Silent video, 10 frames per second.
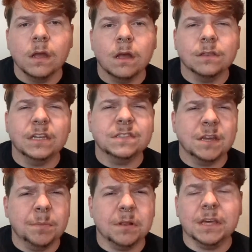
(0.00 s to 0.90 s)
These
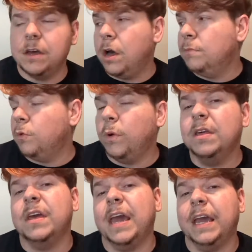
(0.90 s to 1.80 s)
typically come with
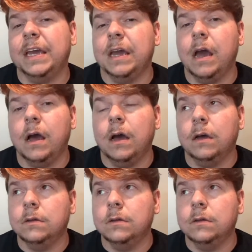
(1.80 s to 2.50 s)
a